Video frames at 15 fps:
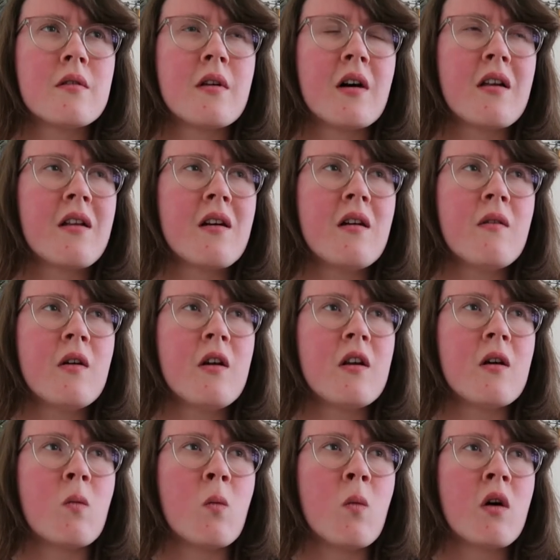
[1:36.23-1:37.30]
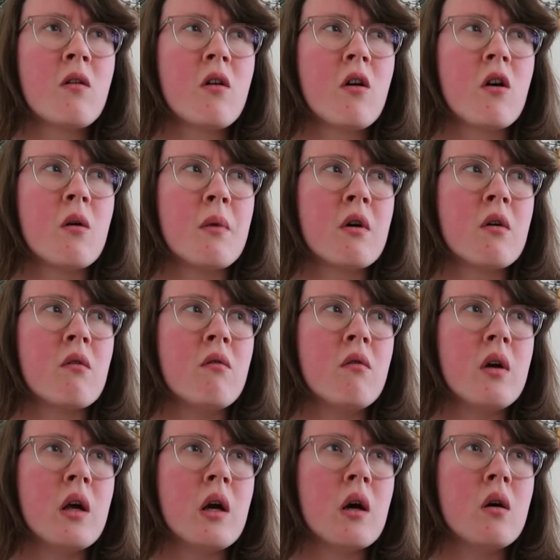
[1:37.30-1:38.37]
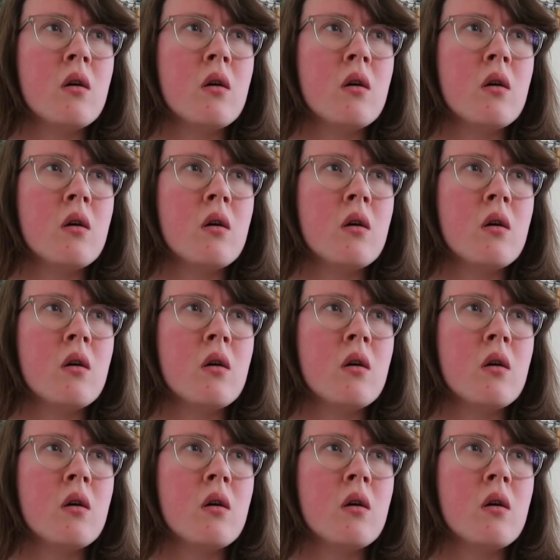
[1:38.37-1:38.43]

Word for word: I think I've only done one comic con video.